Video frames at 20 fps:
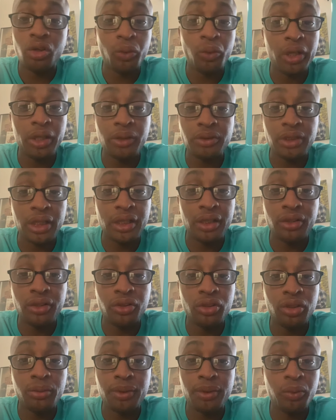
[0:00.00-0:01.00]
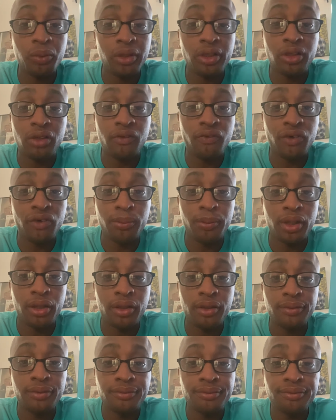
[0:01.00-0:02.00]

he was out there doing, but it wasn't no football.